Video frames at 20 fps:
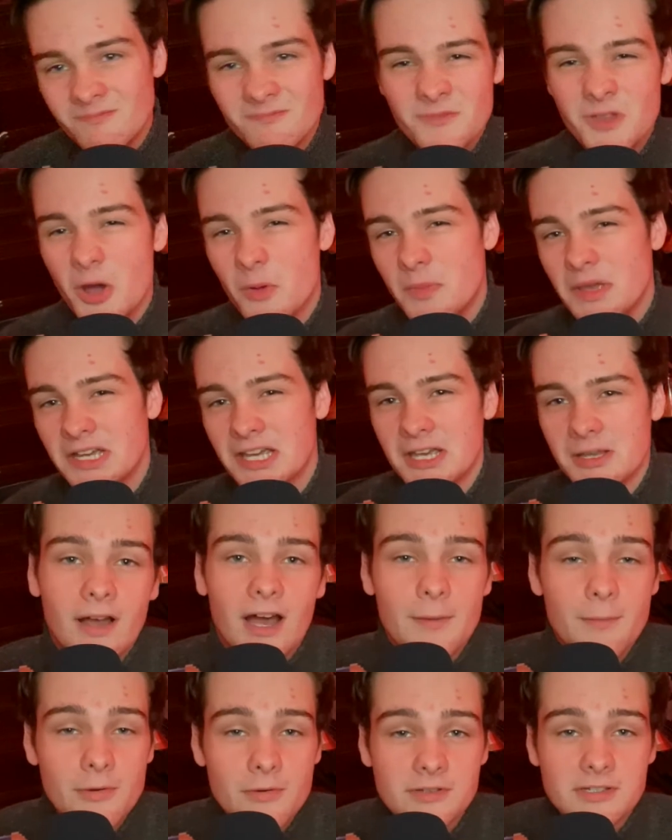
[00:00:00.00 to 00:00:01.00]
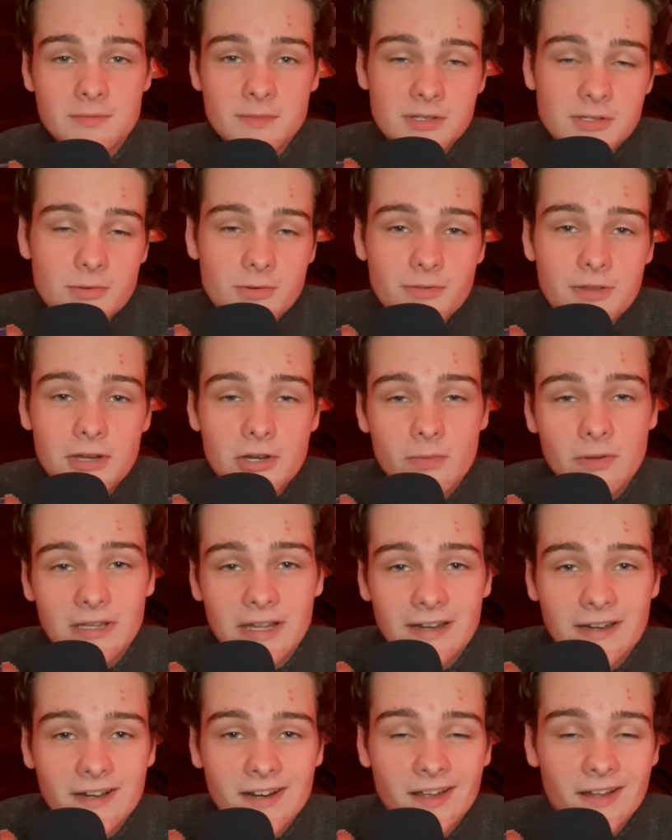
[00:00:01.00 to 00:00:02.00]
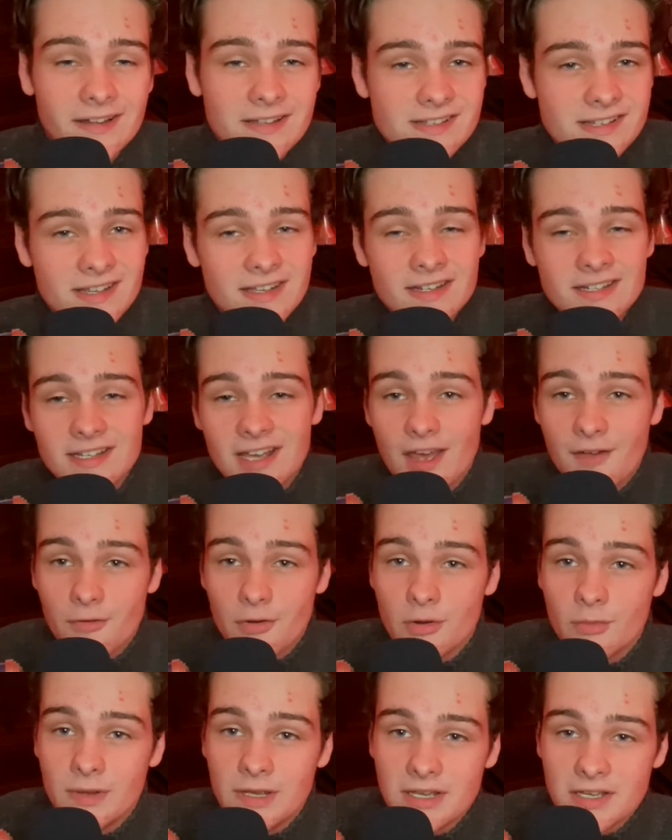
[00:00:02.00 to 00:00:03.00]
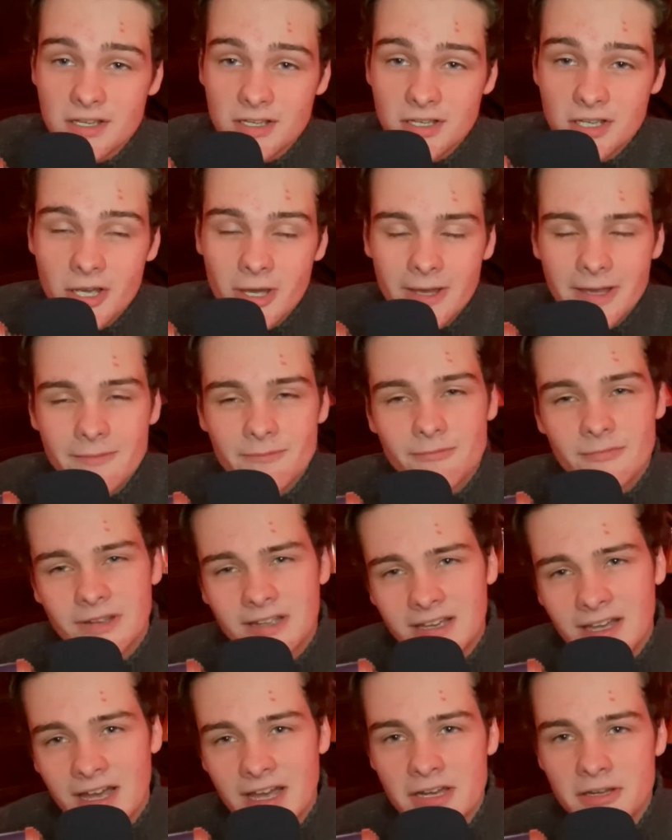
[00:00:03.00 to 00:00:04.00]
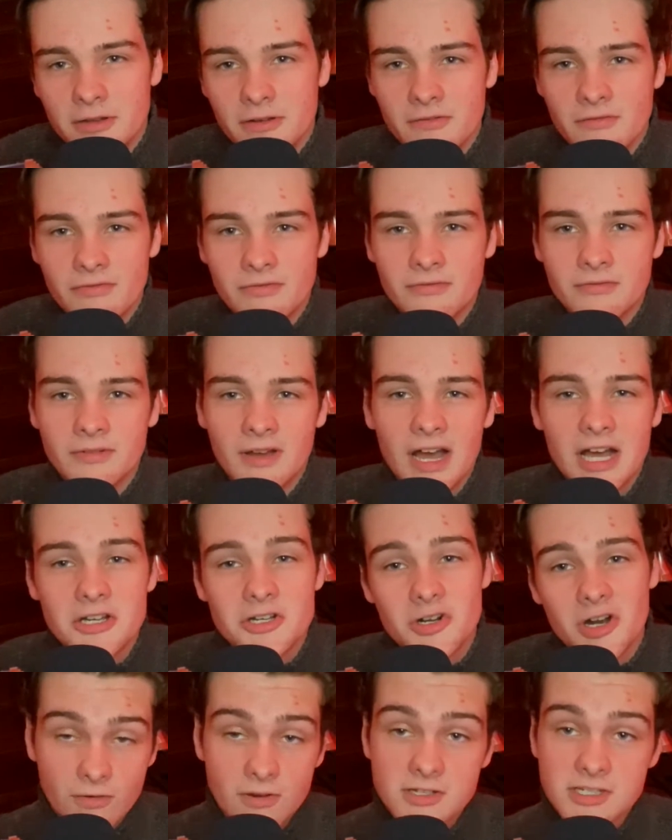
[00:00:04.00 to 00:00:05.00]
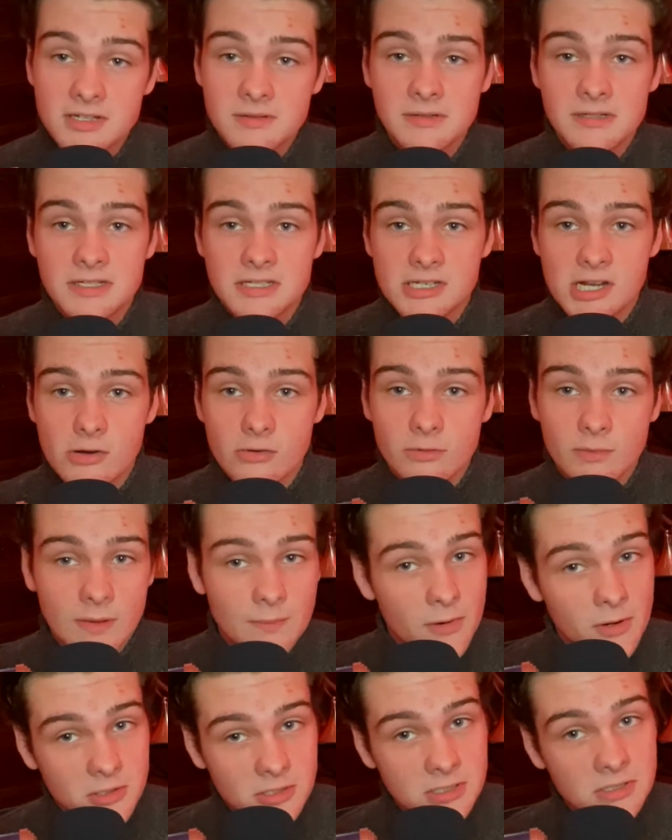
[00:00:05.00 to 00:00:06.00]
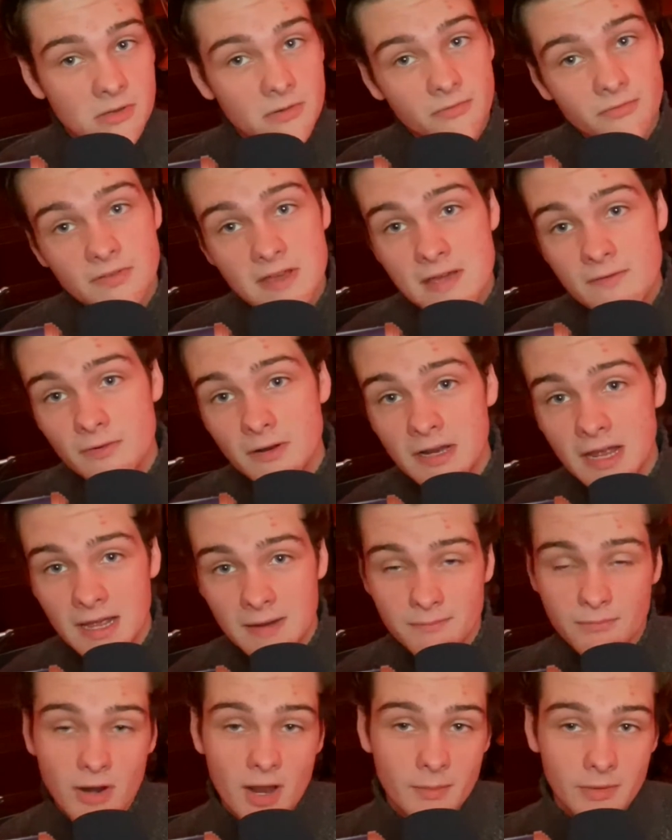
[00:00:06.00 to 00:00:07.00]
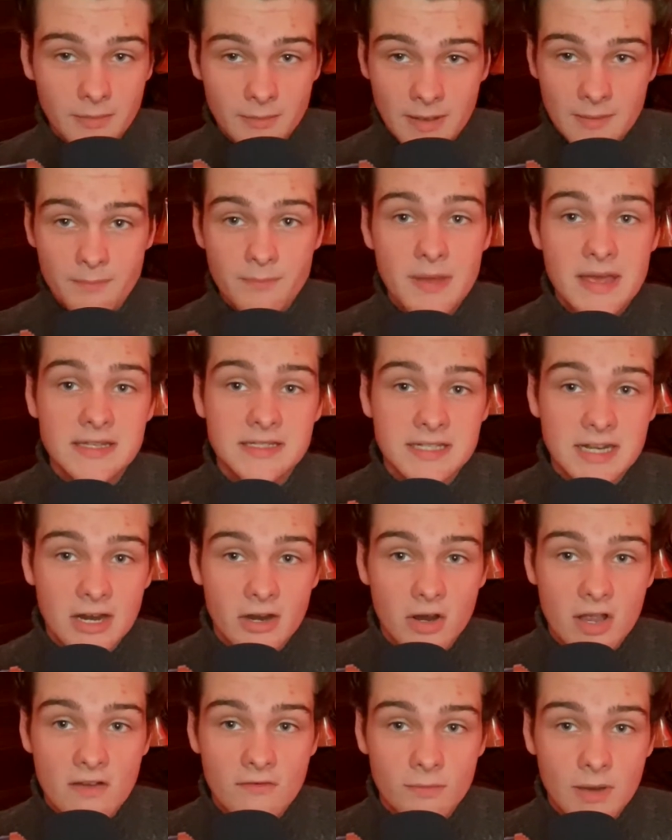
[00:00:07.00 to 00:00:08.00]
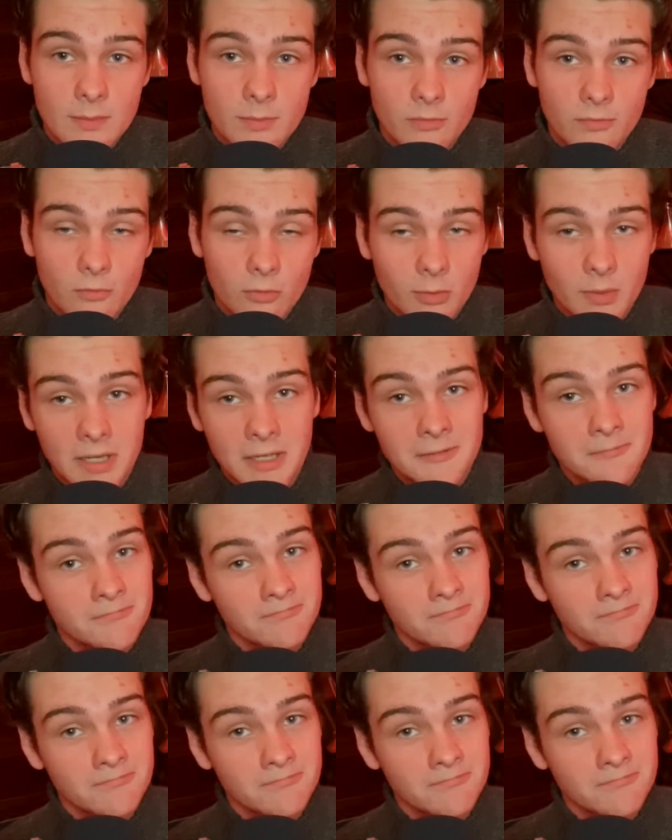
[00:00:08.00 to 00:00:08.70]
biggie. I post musical theater related content every week. Kind of. I try. First, I'm going to start with my personal favorite and probably my best area of my performing: